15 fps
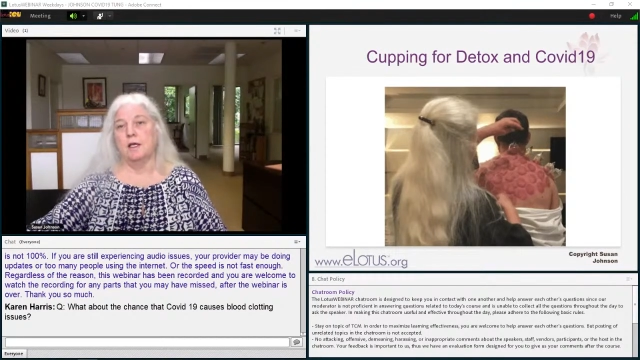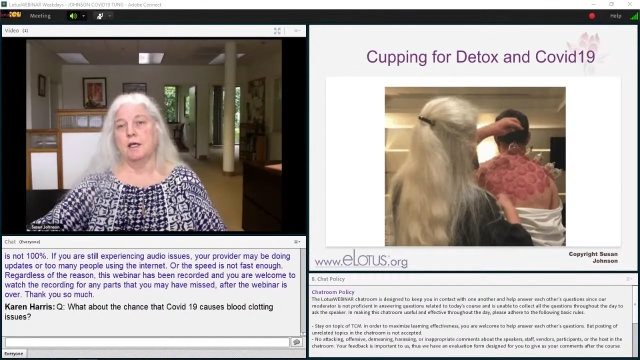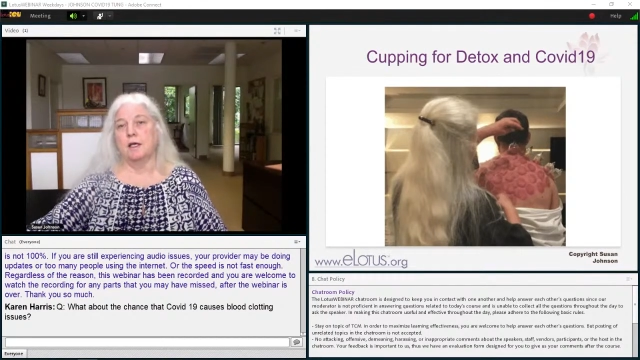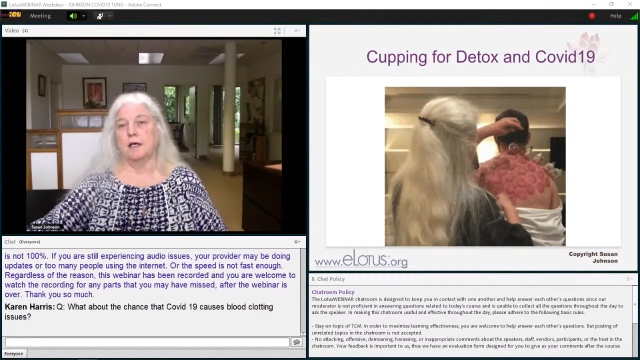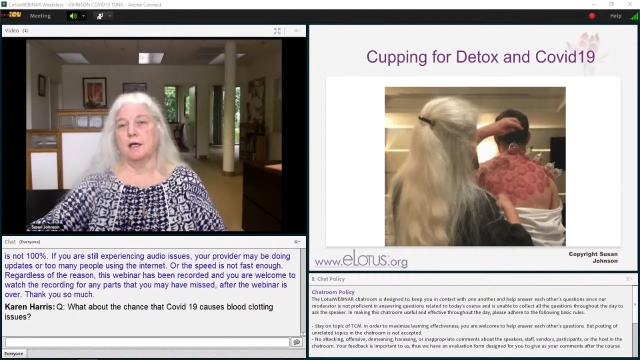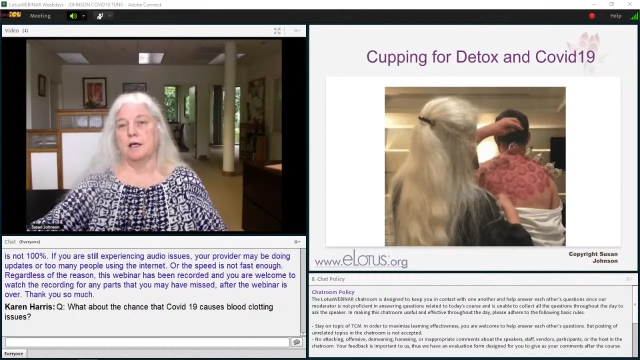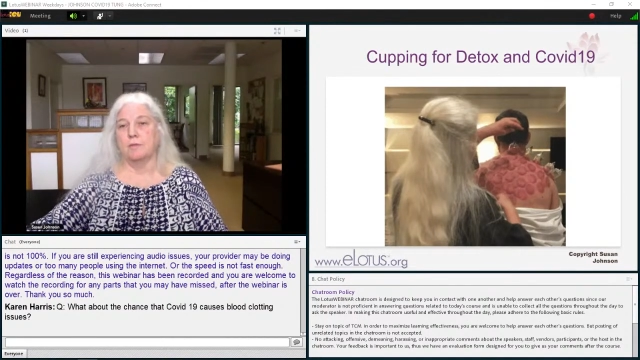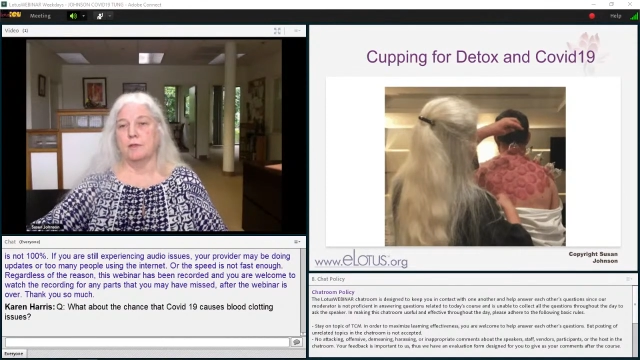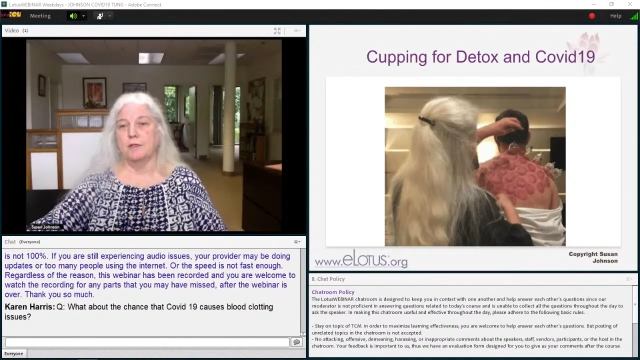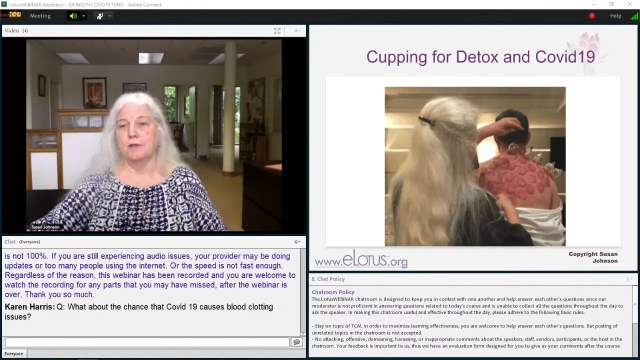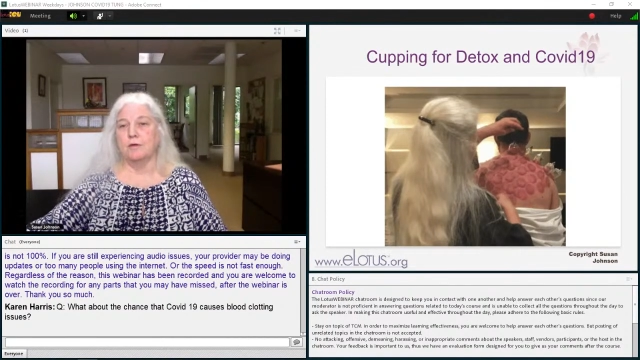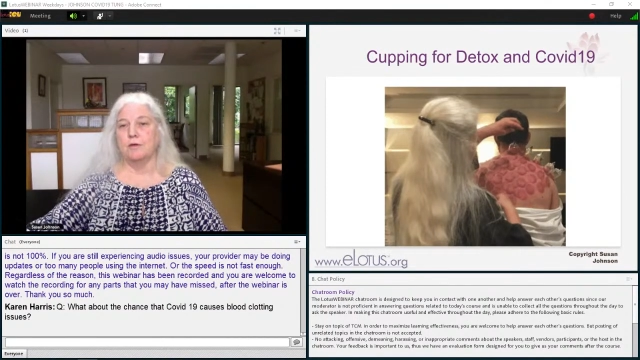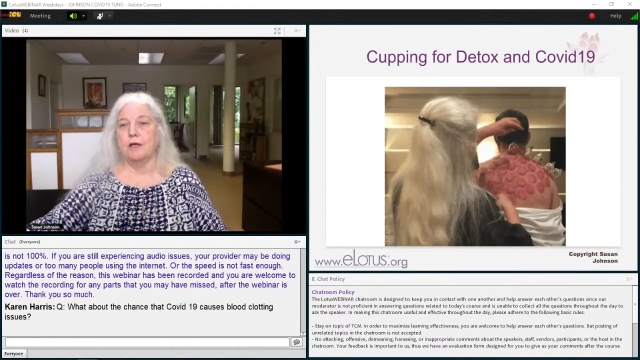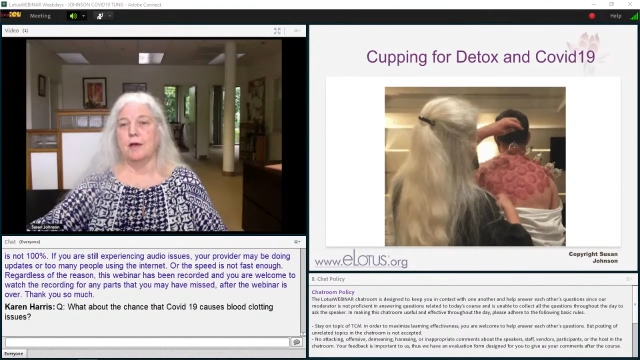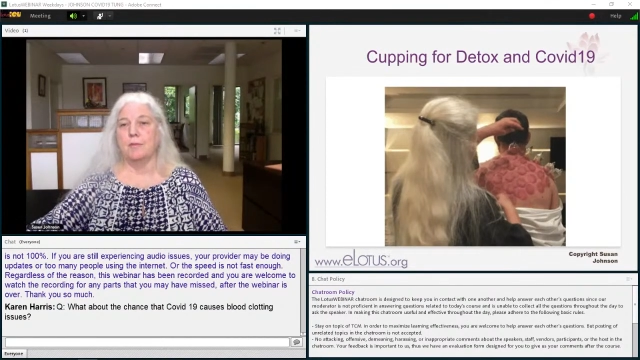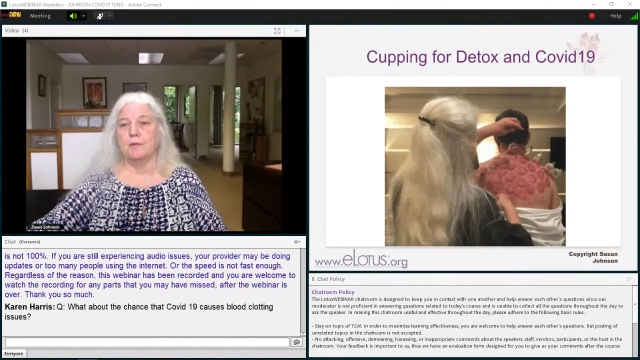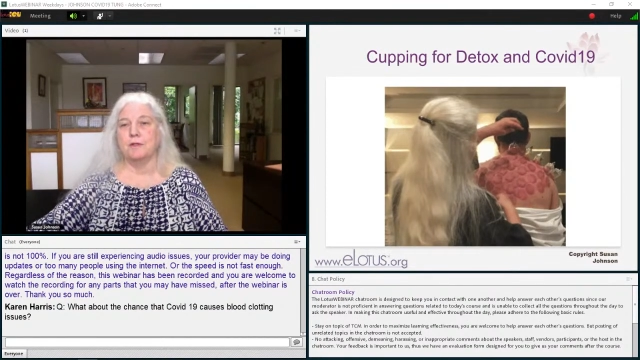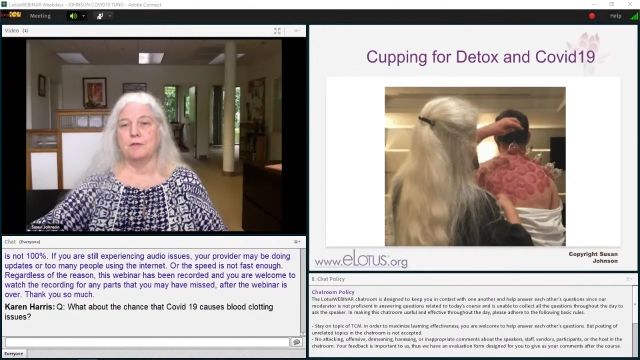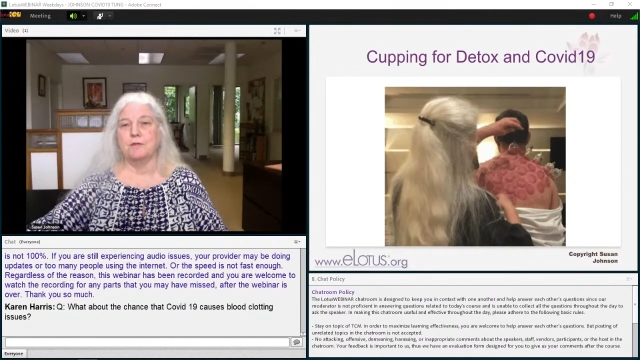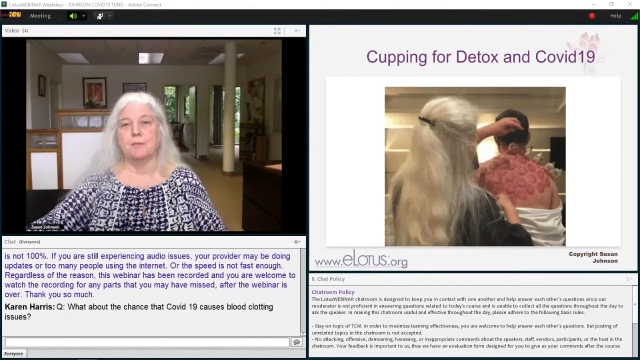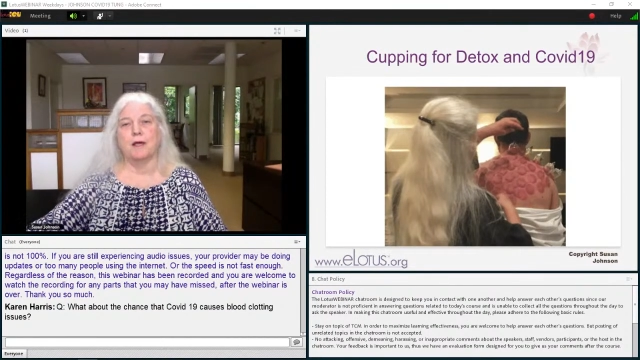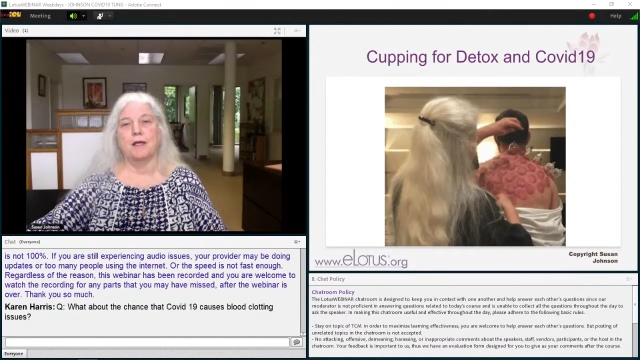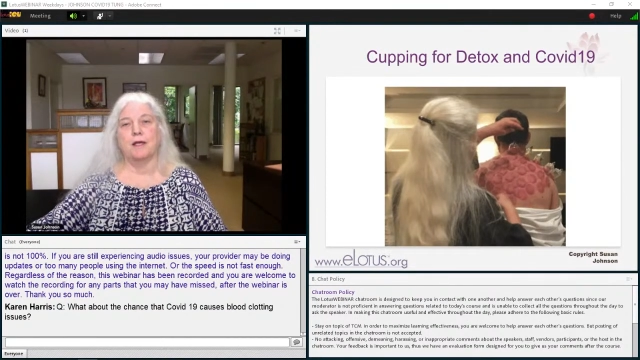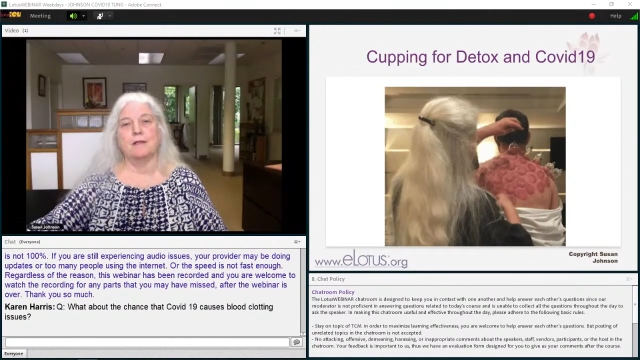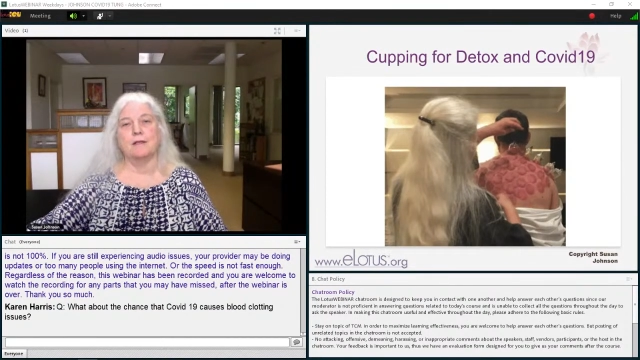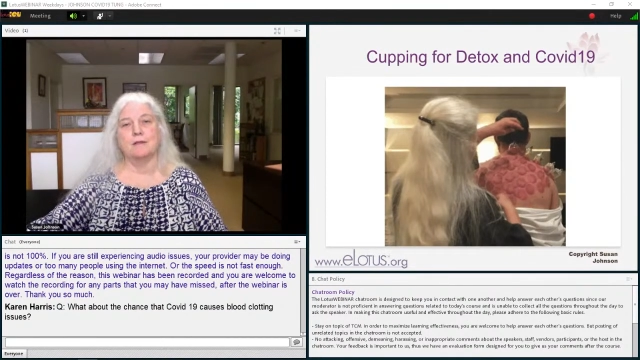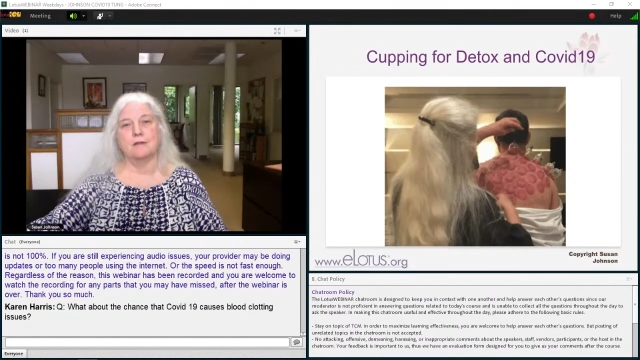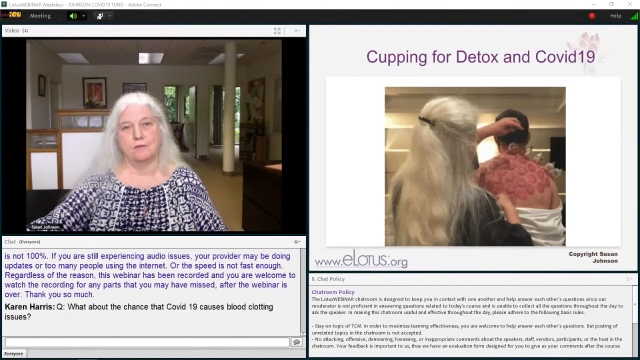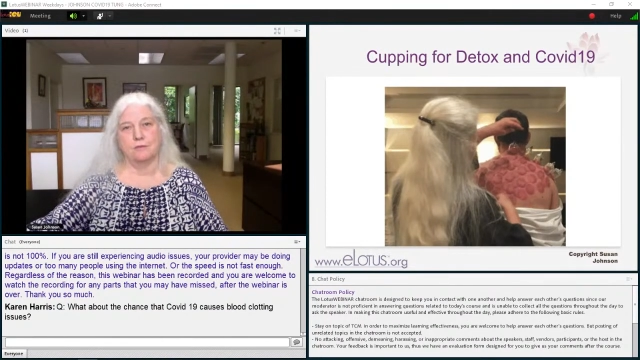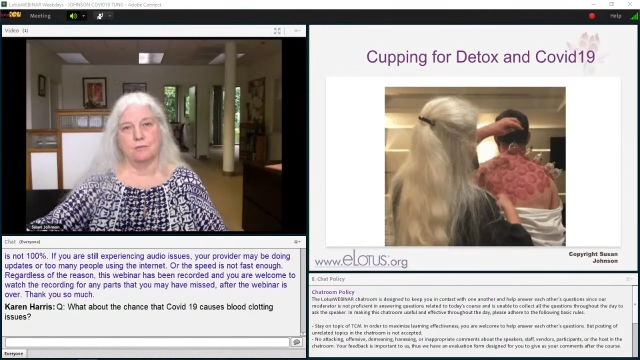Uh, we don't cup the spine
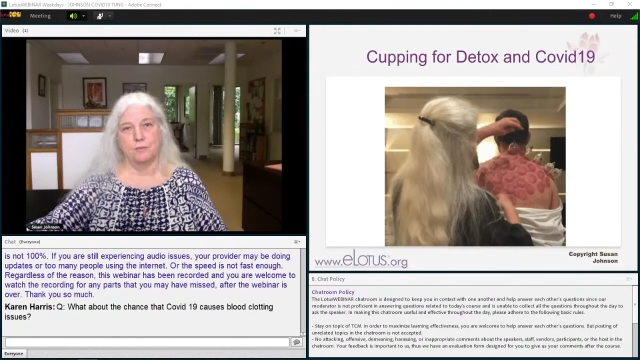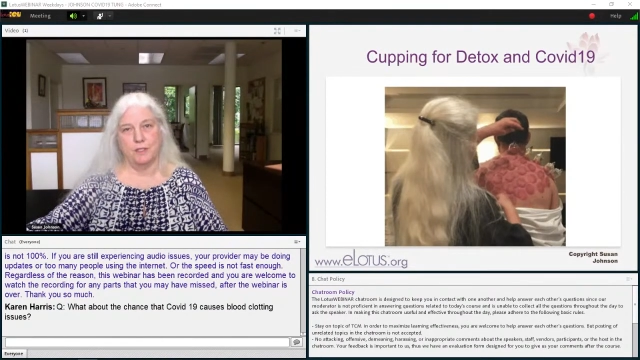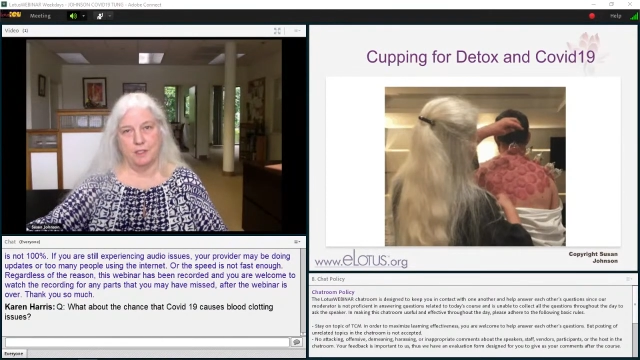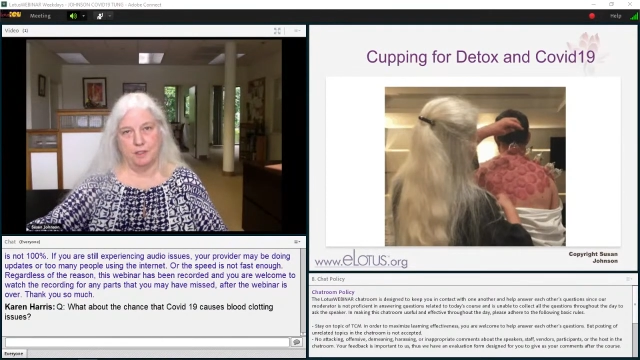unless we